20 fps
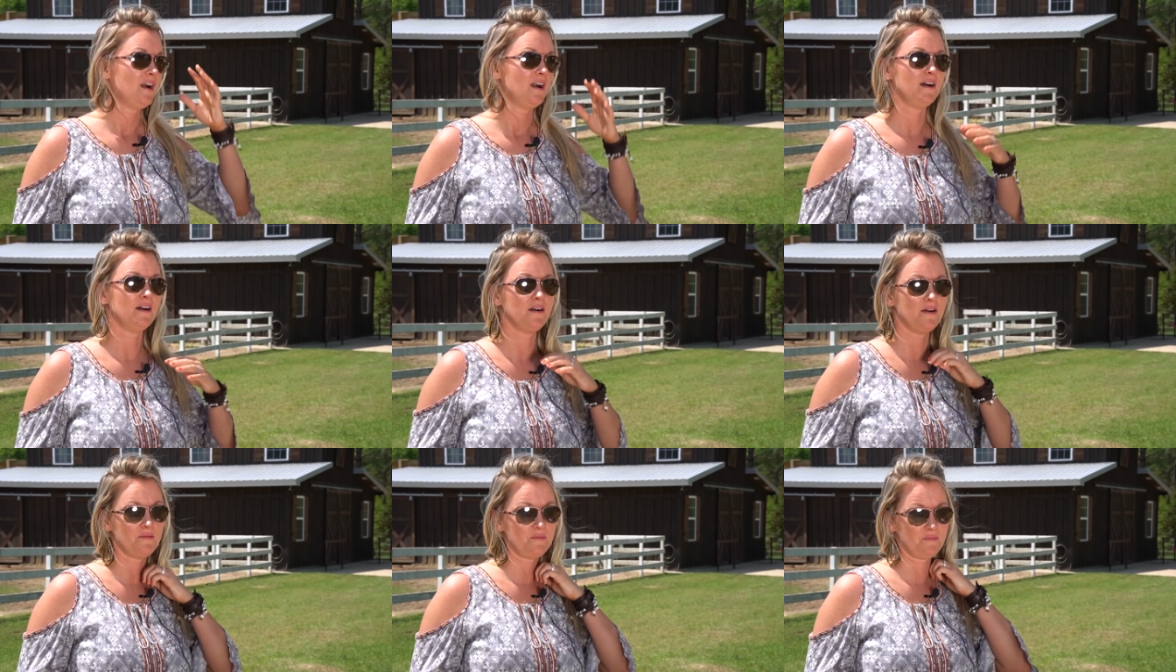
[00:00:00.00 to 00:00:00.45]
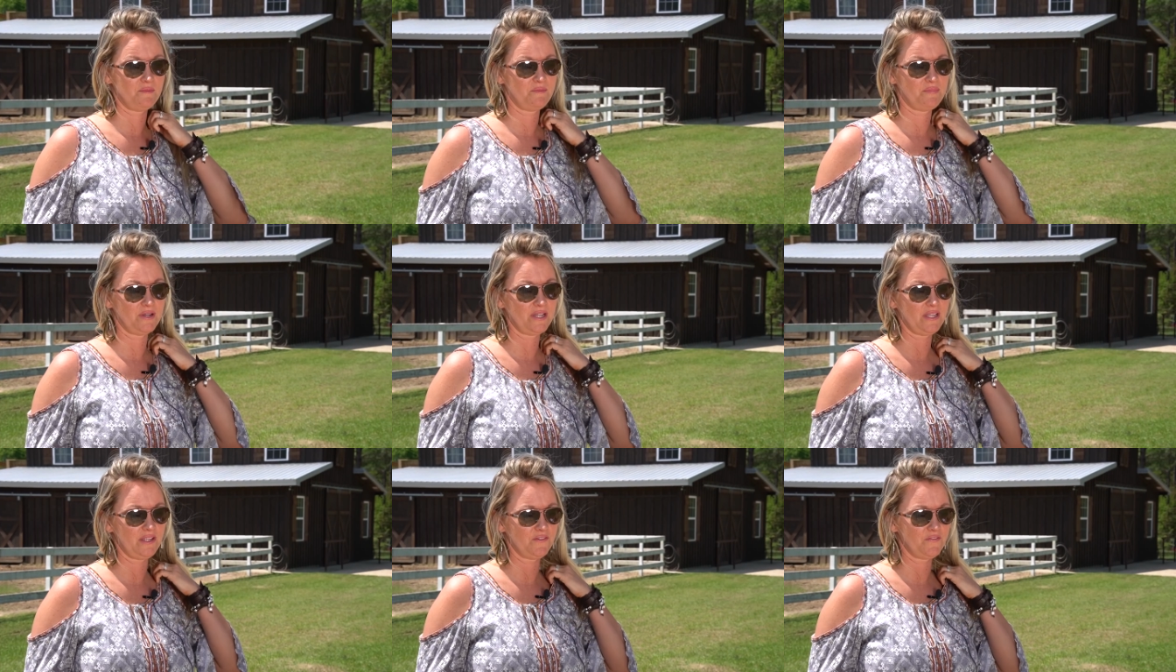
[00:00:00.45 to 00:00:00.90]
Um,
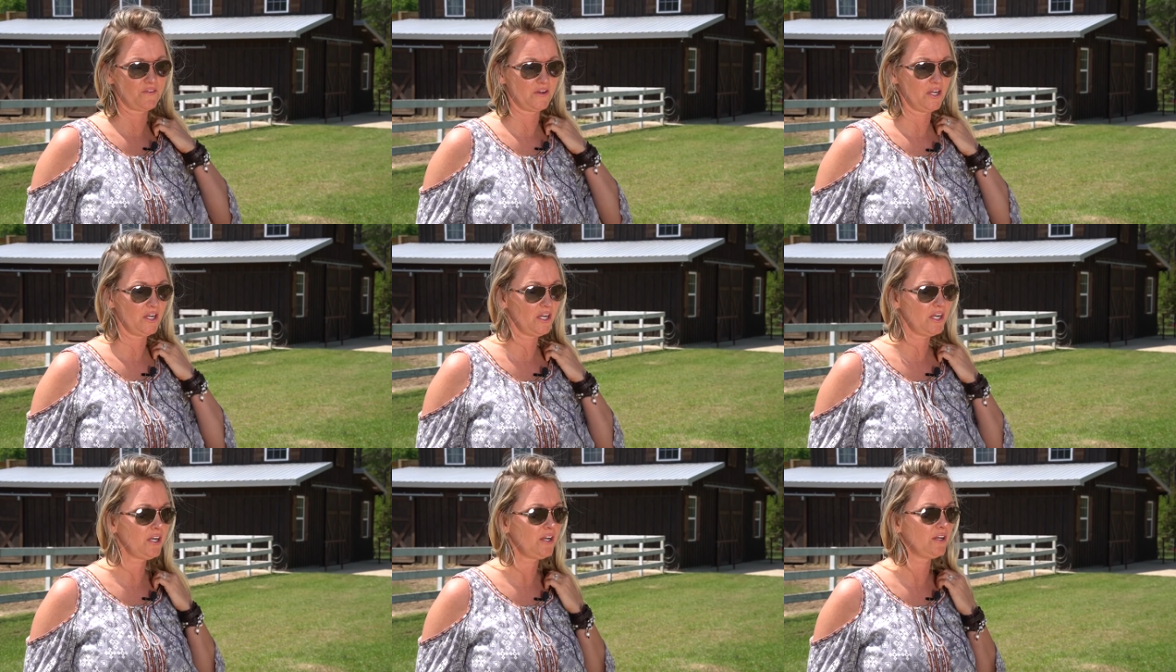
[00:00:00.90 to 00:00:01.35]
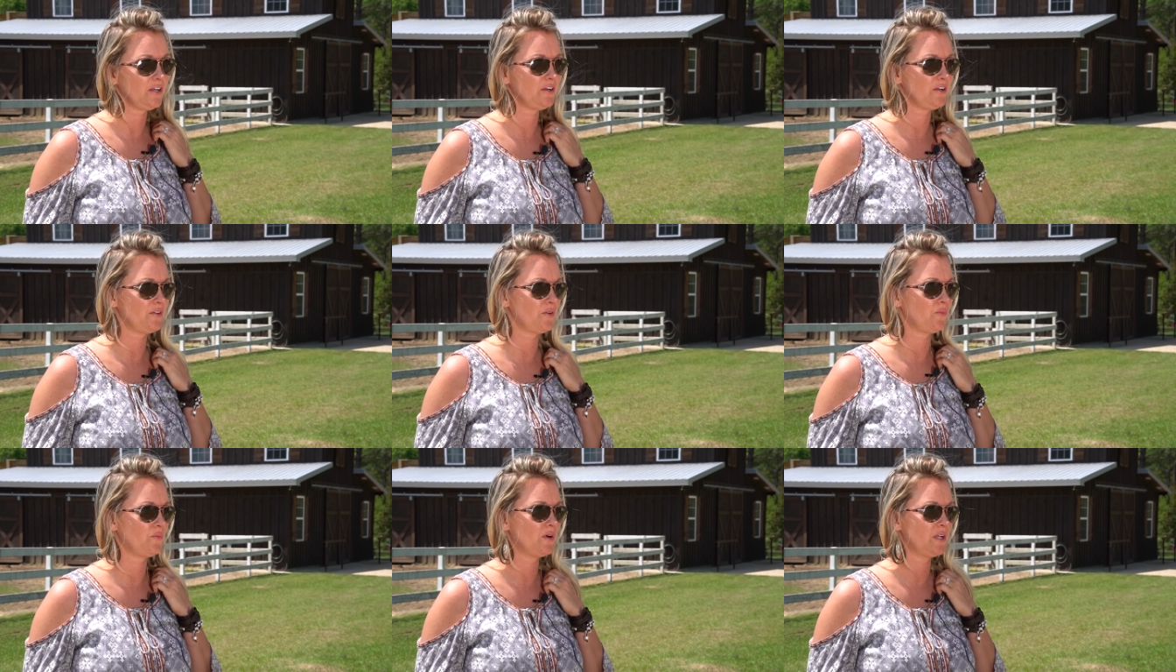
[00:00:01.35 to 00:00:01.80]
but for
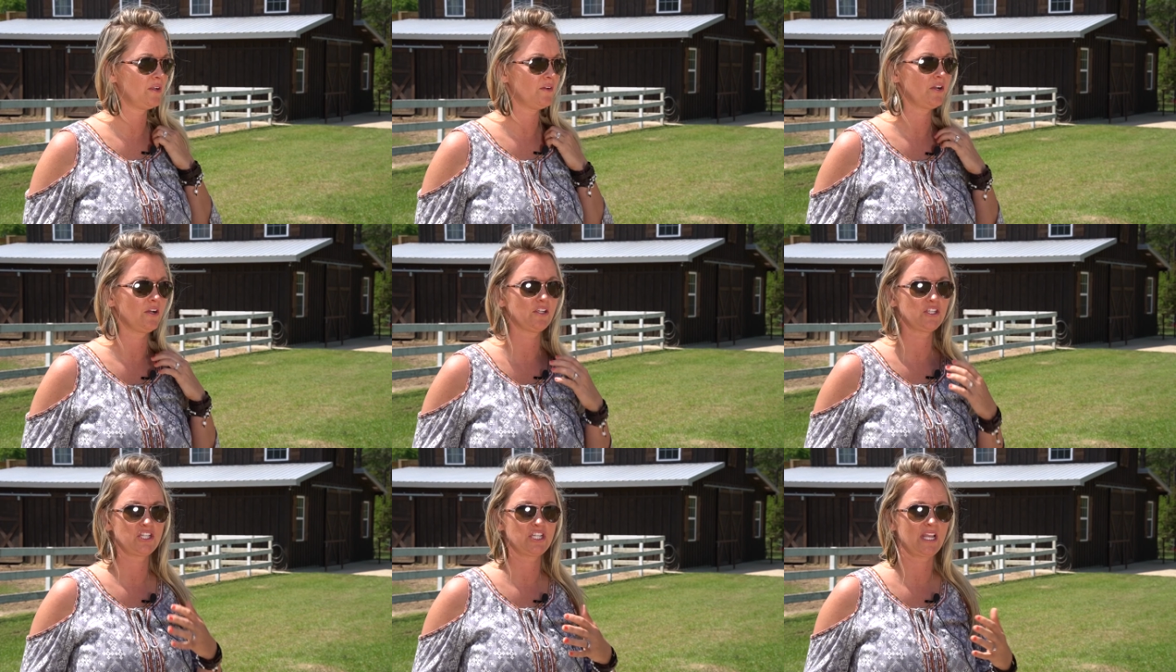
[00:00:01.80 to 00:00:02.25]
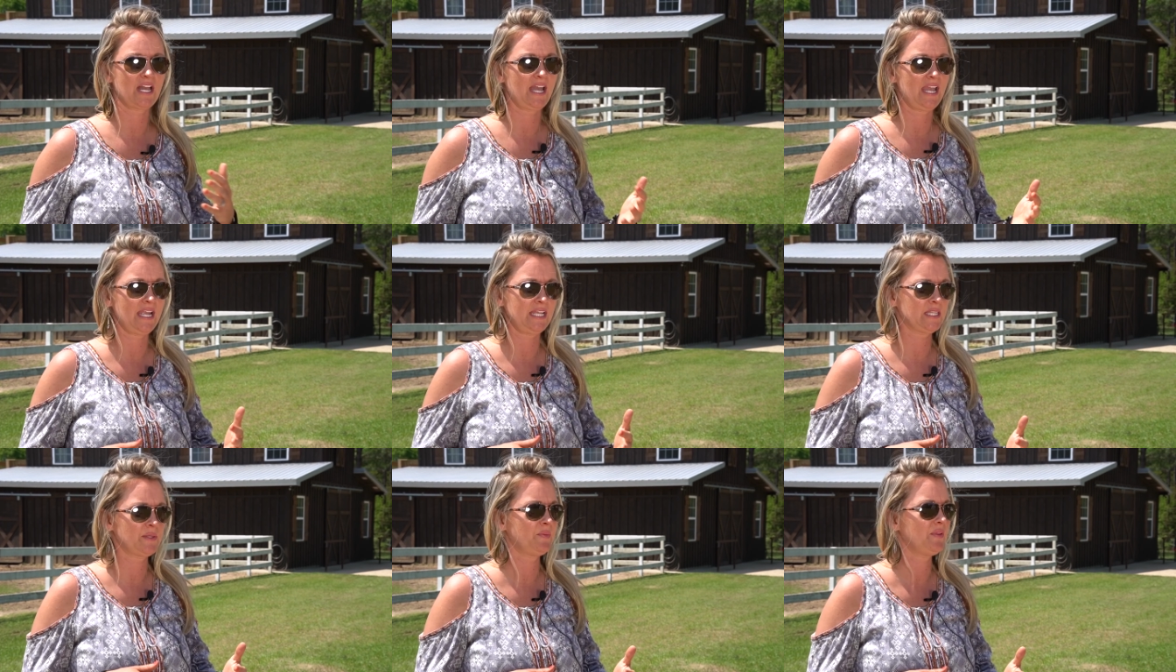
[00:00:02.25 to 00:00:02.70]
her, one of her, she got
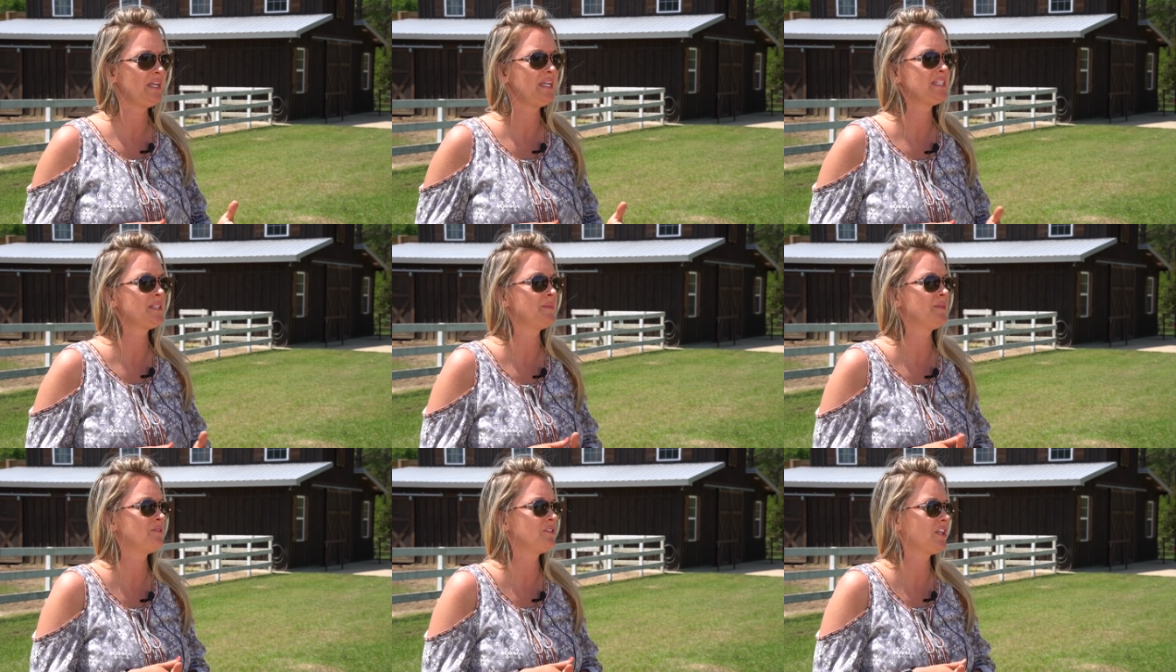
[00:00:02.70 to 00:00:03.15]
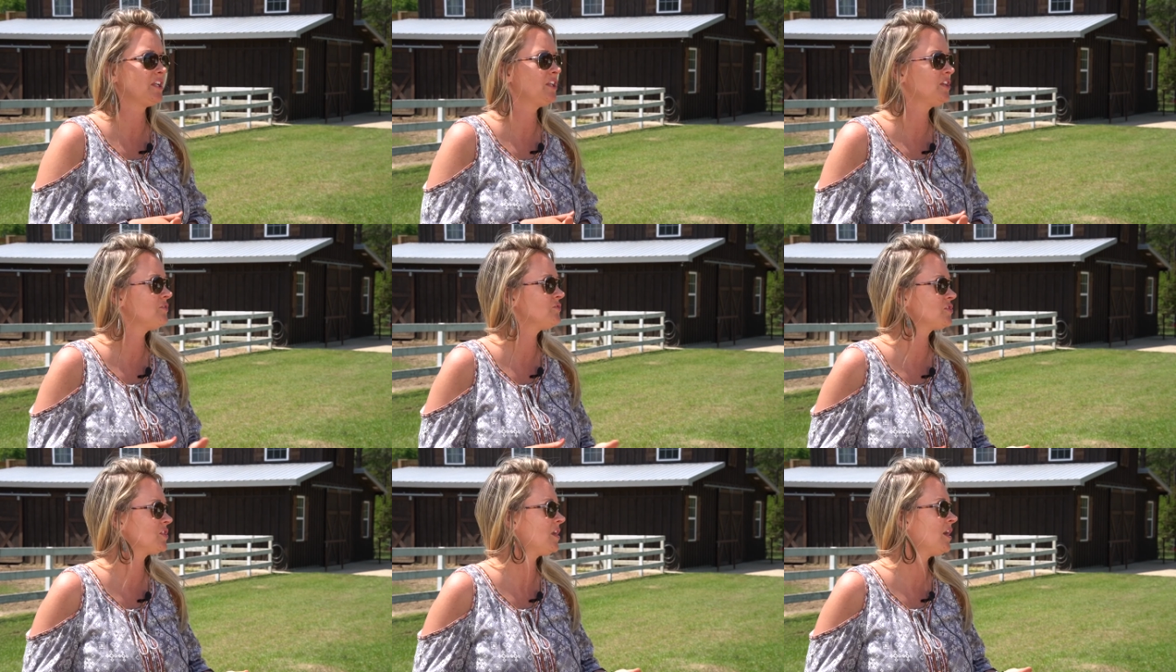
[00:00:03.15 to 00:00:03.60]
eighth place, but it was a
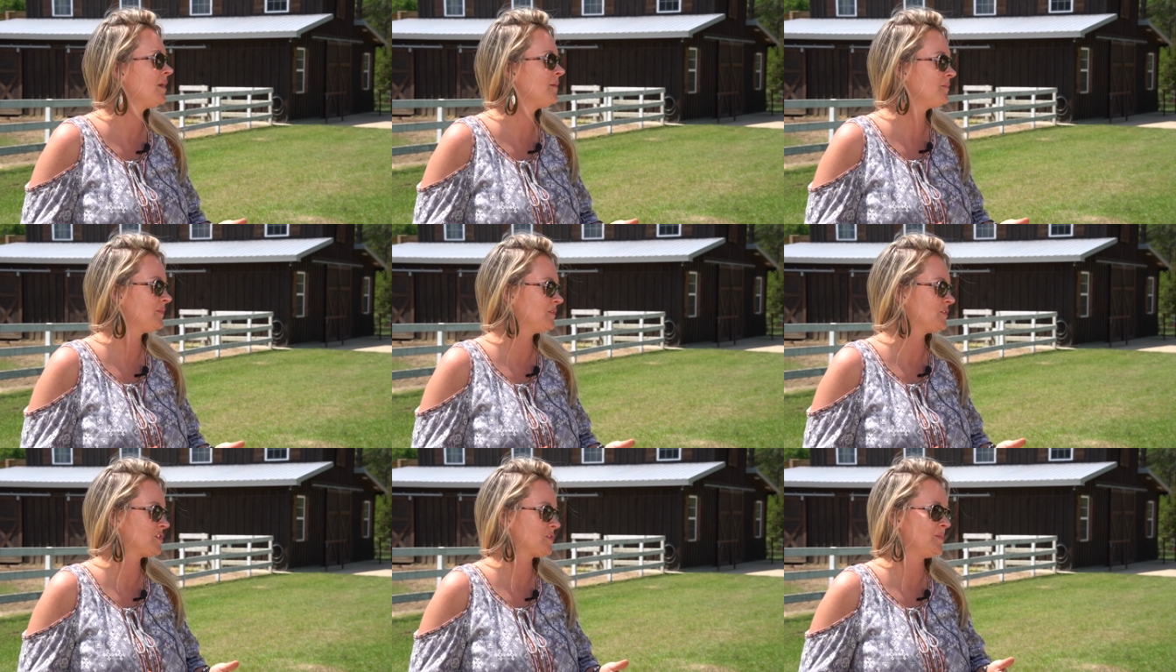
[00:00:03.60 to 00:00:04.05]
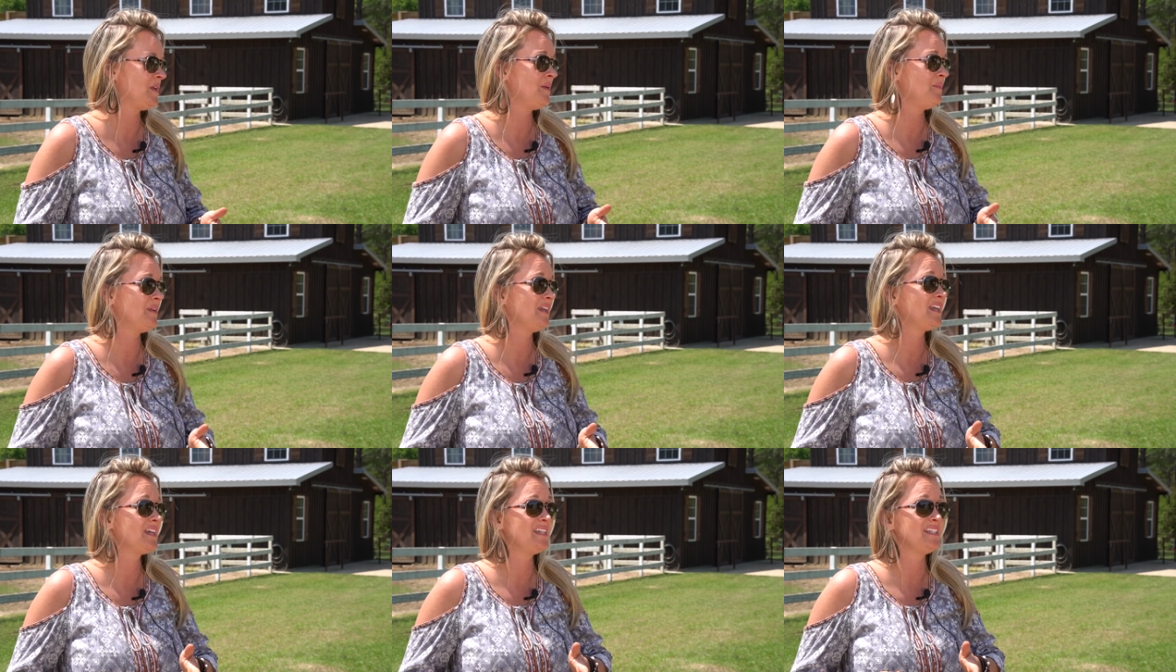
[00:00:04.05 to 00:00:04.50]
huge accomplishment
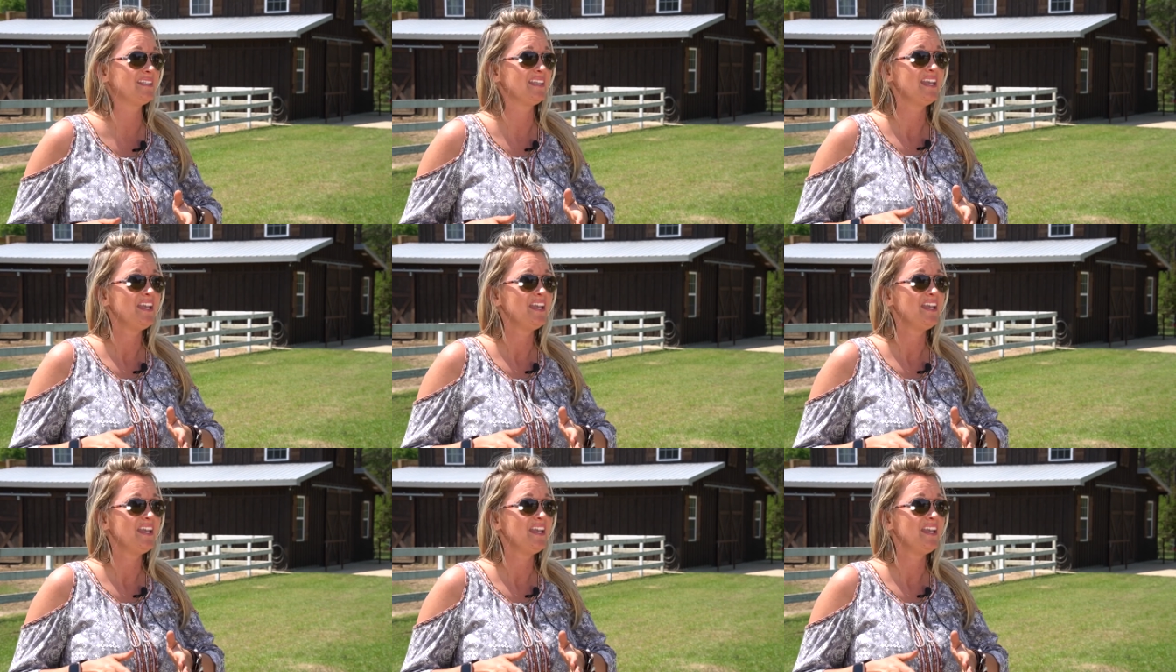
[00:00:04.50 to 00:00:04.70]
because